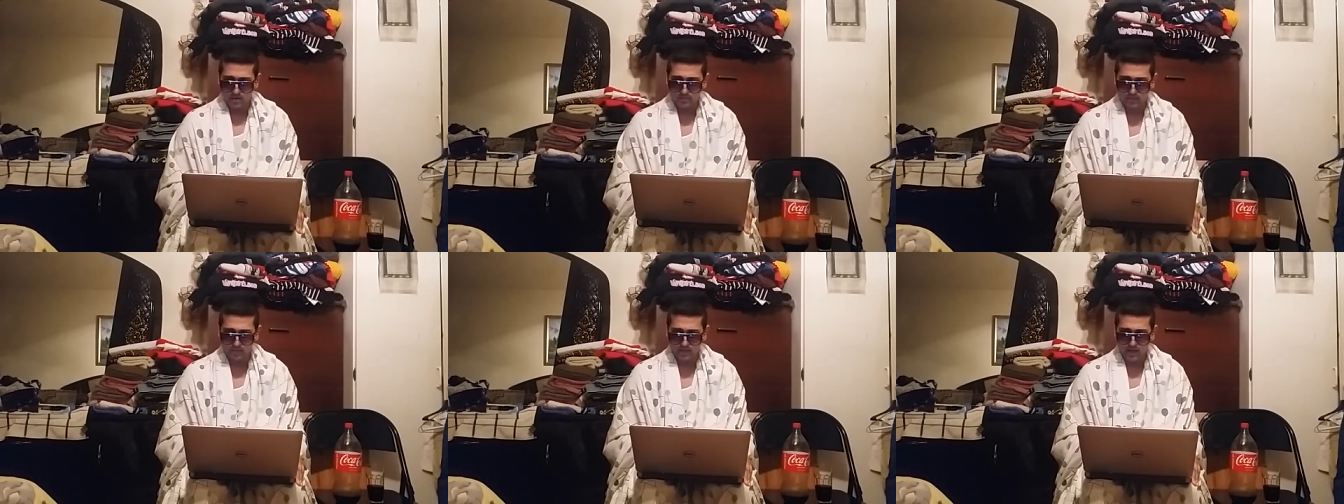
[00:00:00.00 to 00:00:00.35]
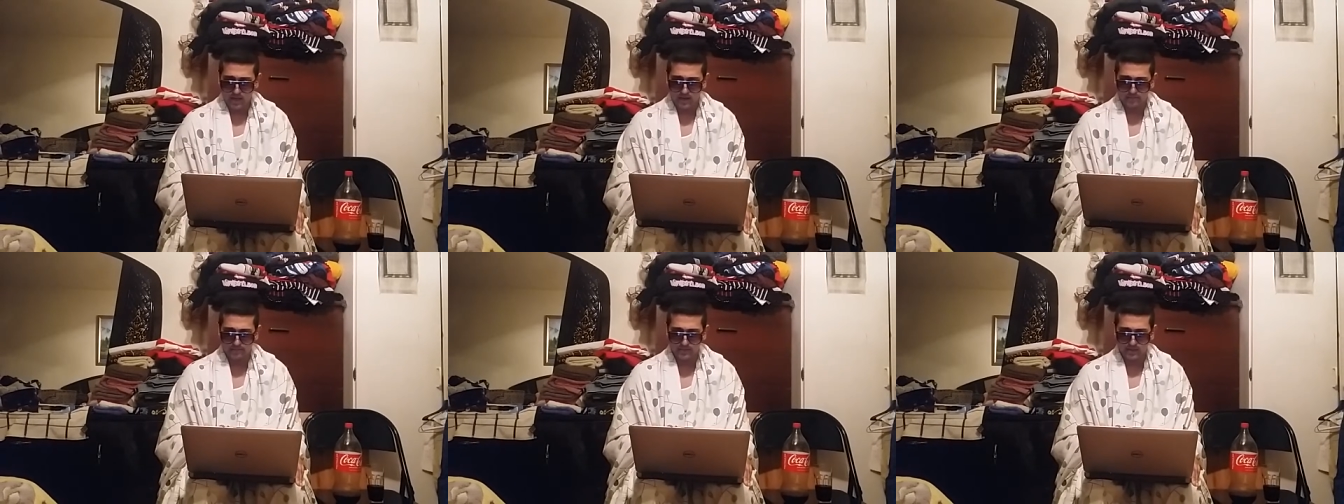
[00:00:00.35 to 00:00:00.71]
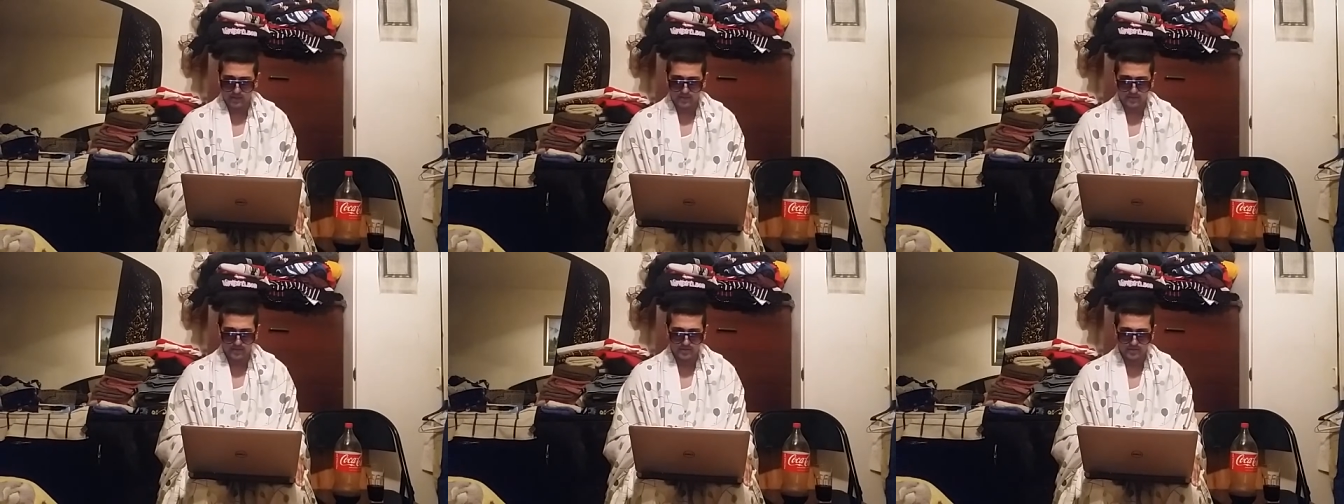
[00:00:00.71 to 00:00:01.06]
But yeah,
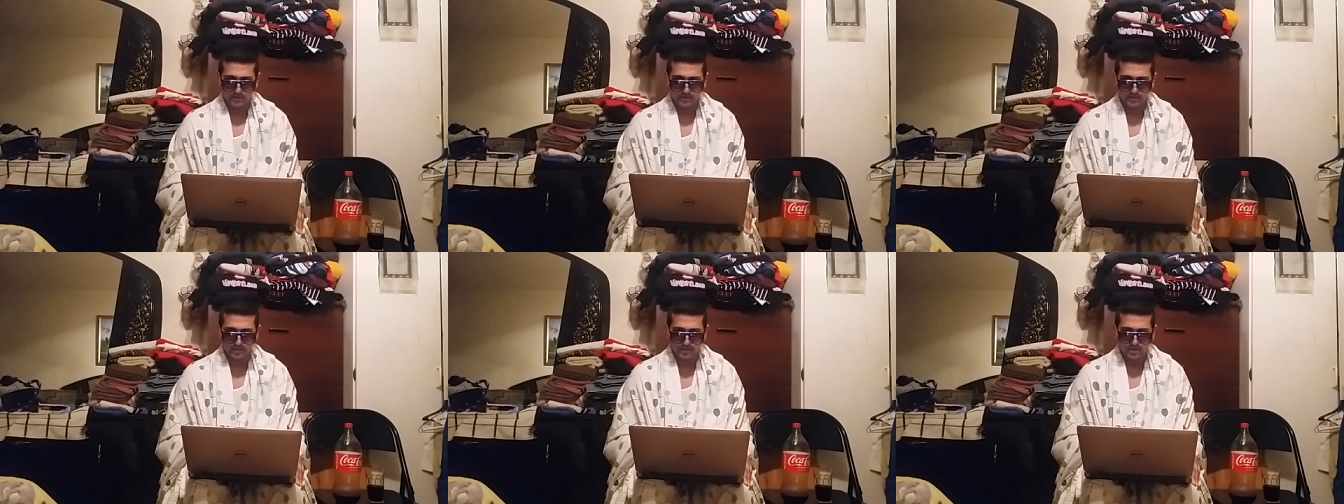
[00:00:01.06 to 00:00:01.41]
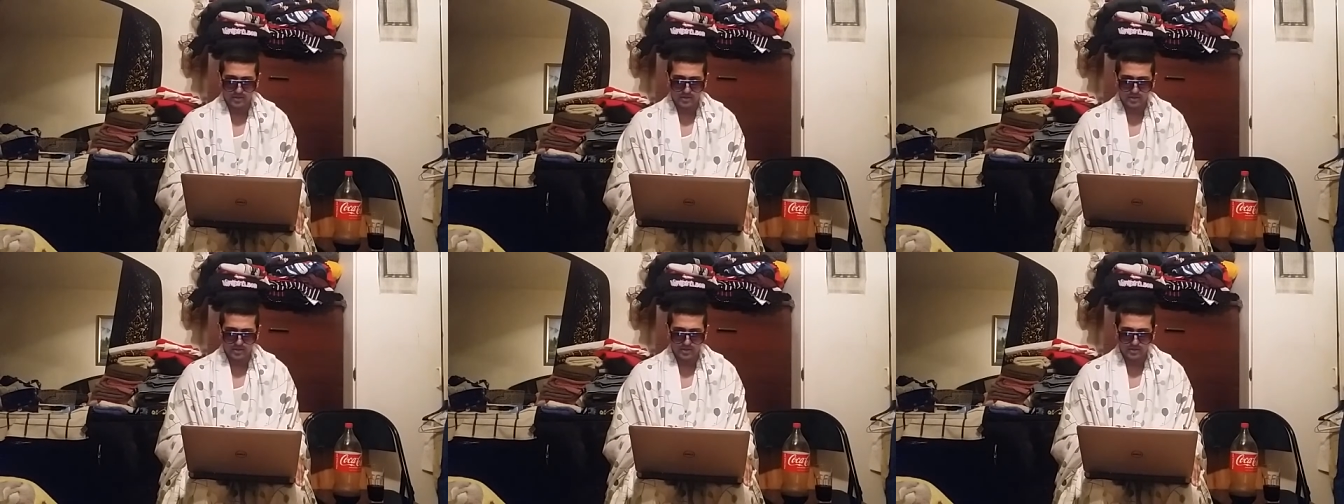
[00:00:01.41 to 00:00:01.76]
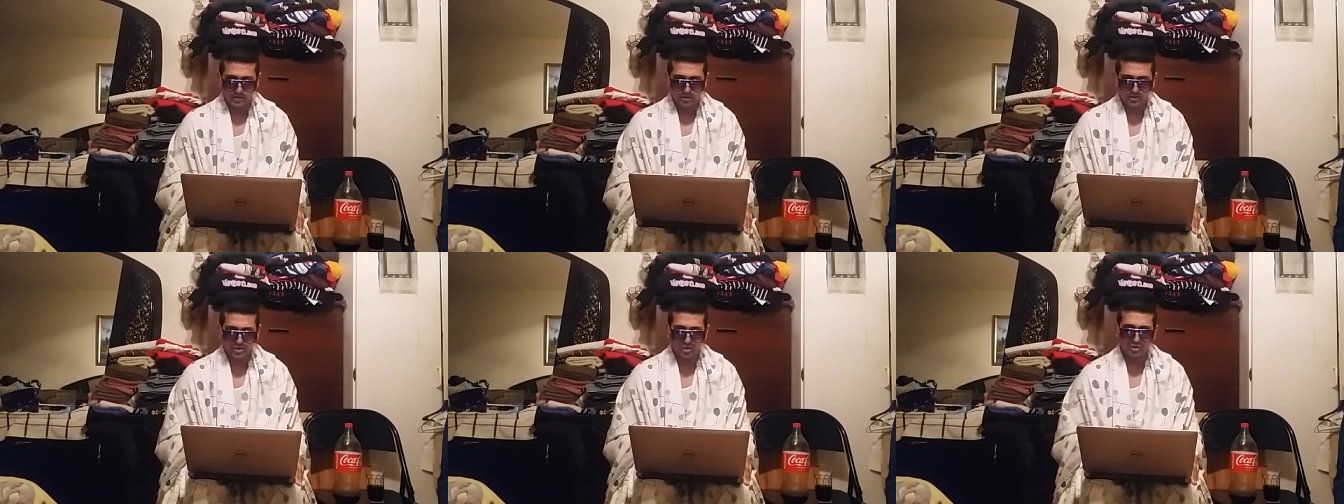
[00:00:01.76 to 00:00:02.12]
like,
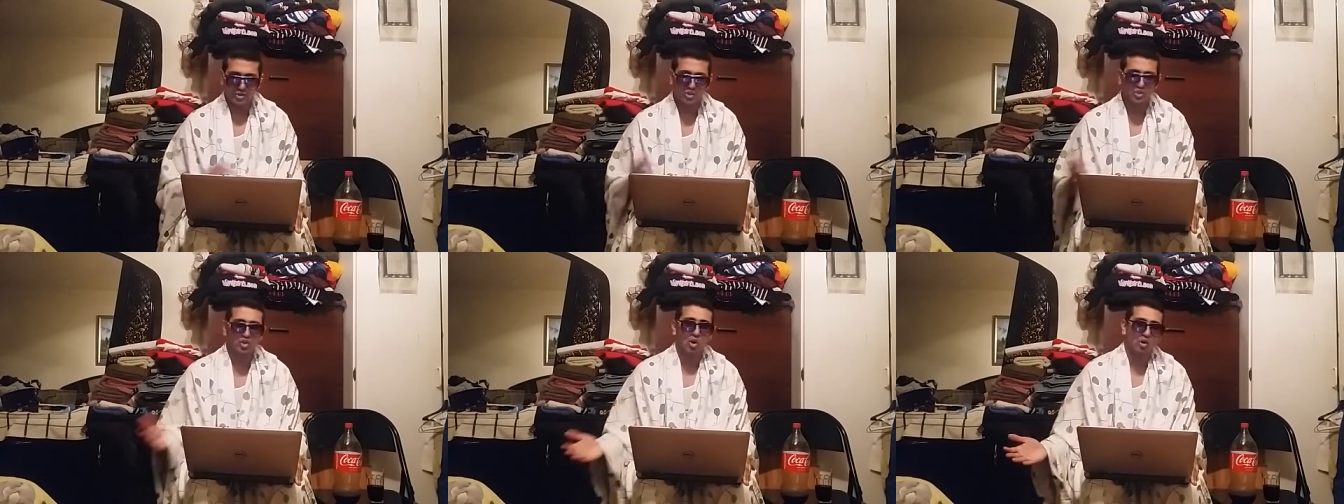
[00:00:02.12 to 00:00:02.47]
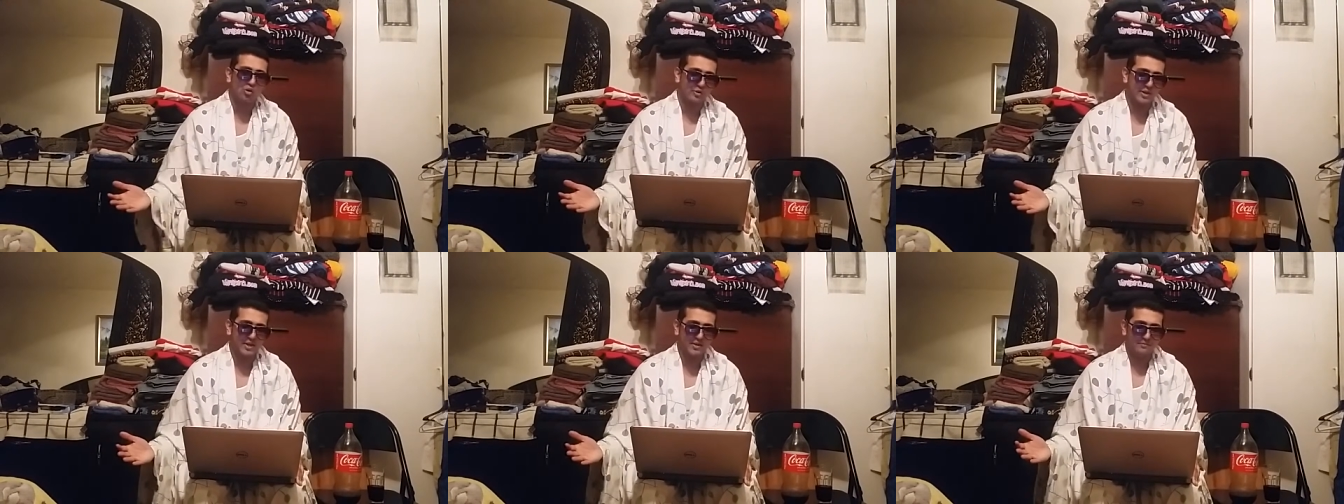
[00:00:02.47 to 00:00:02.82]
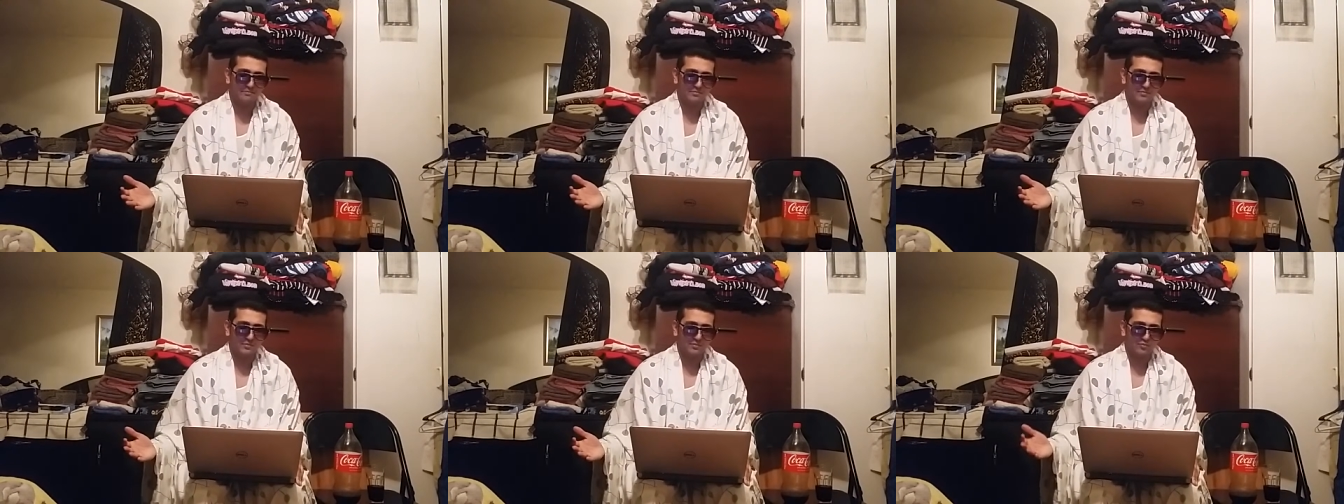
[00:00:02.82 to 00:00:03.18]
there's no story,
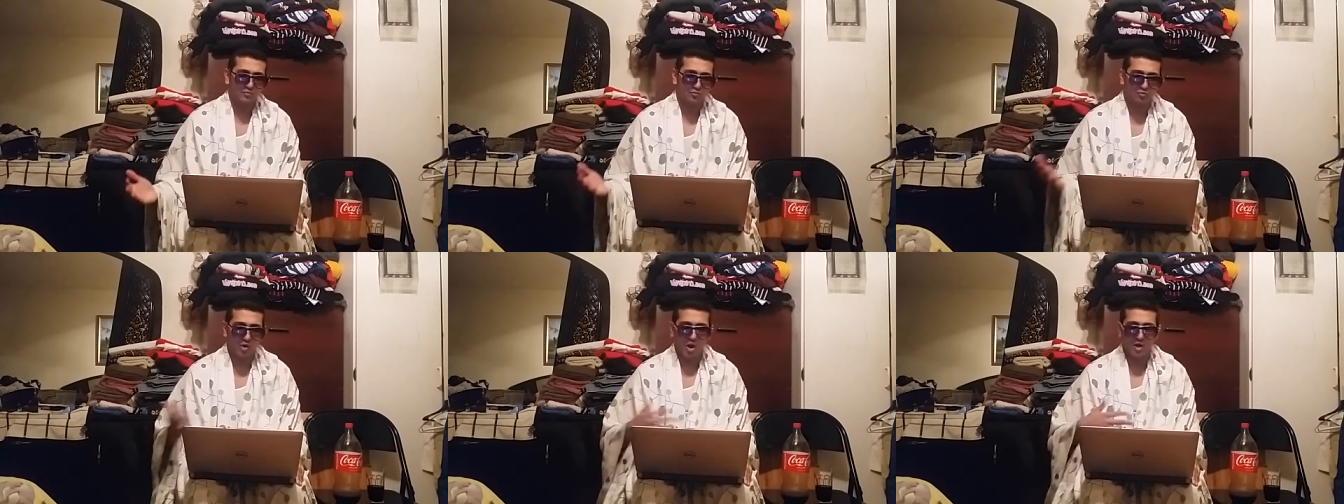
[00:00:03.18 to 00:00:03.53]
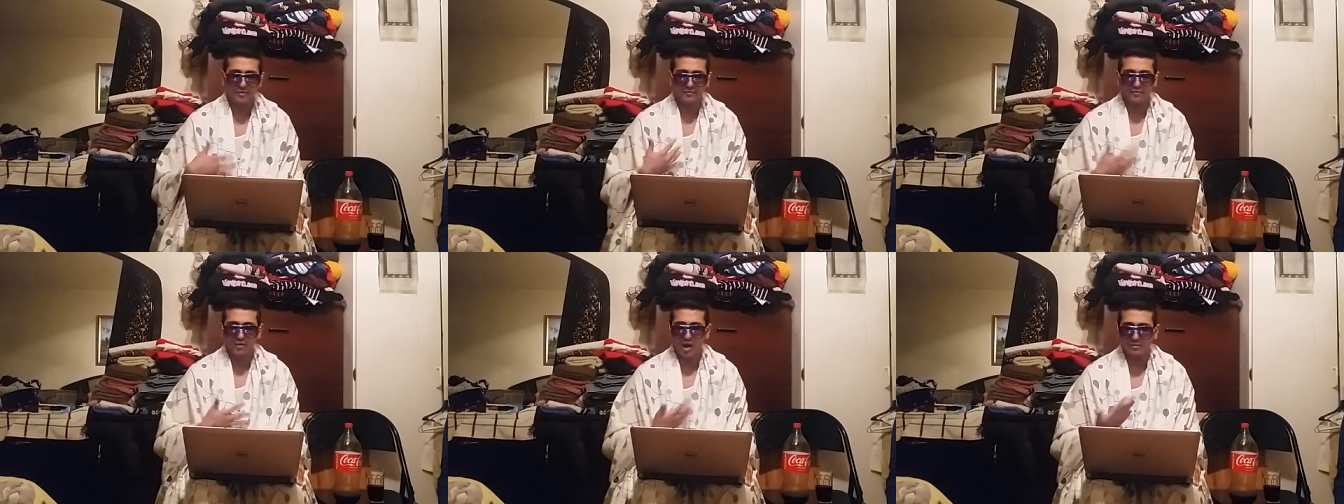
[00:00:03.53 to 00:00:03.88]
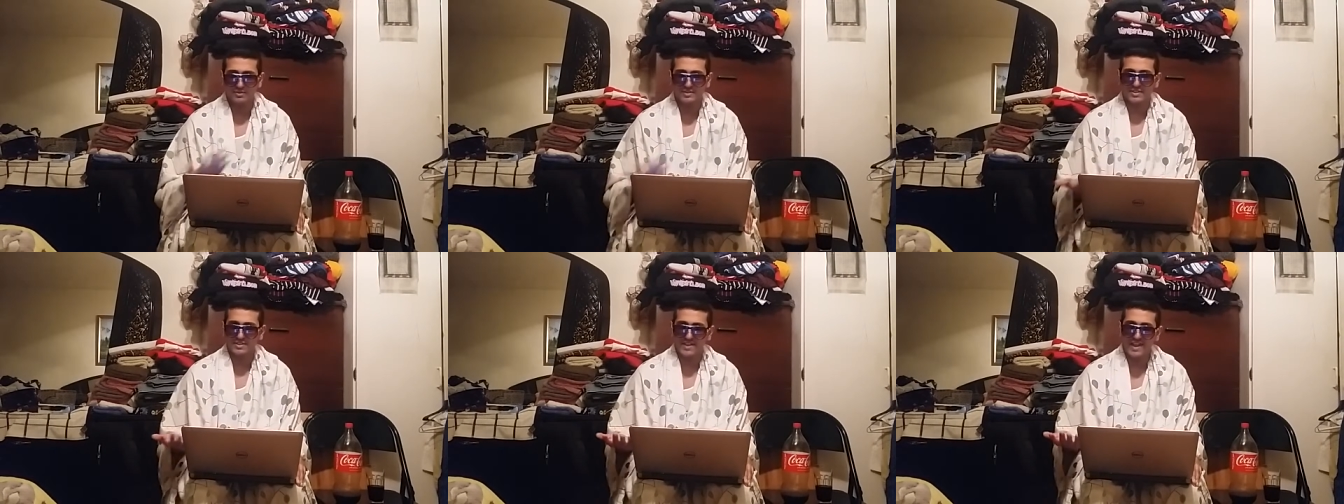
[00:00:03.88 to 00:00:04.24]
why
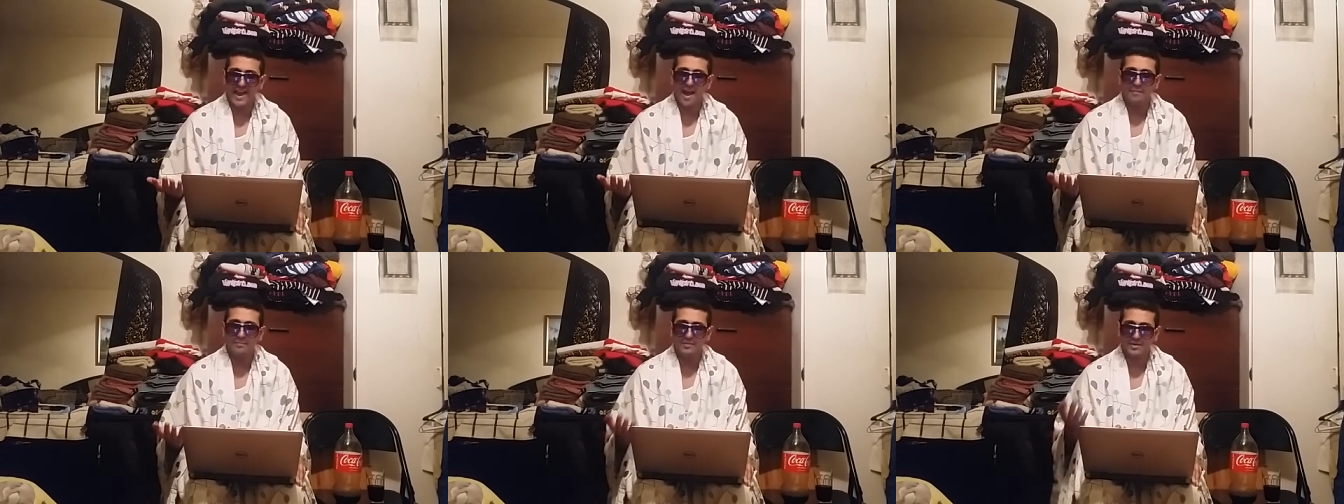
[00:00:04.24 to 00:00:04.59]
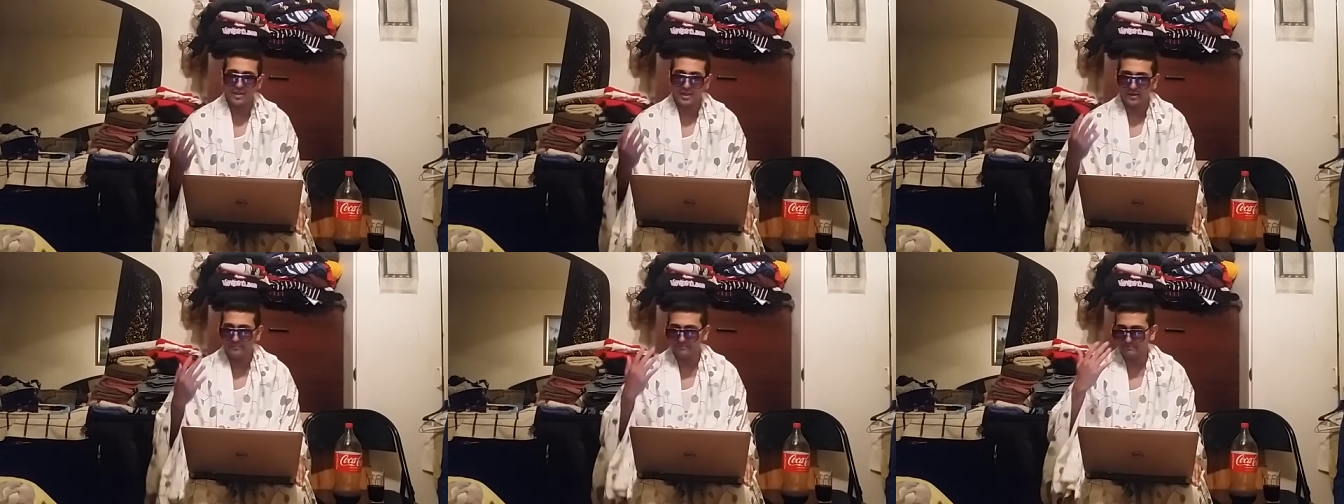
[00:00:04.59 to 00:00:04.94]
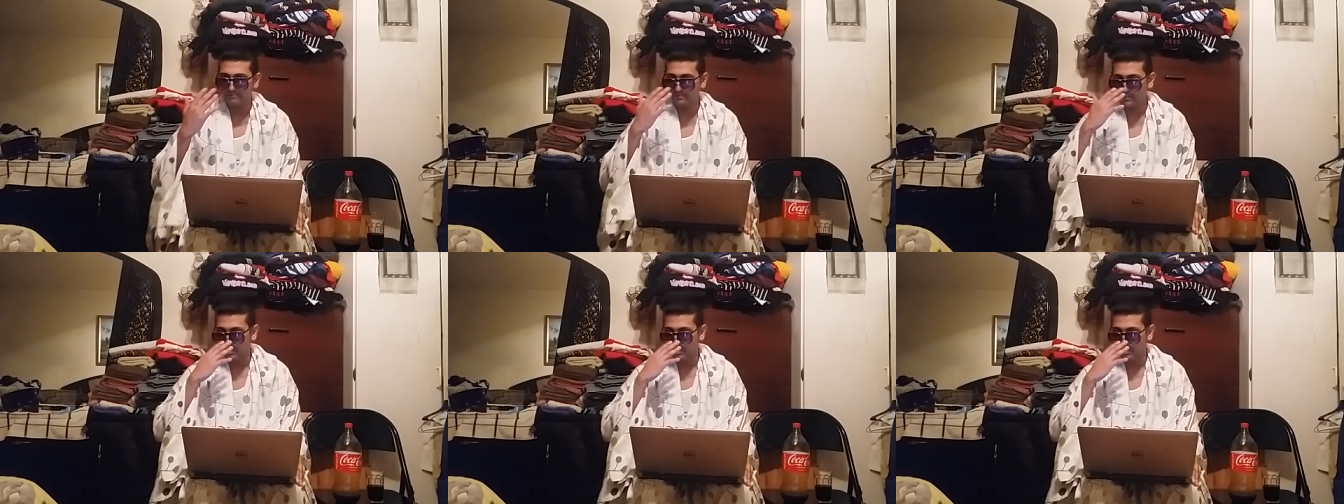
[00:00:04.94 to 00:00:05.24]
was this happening?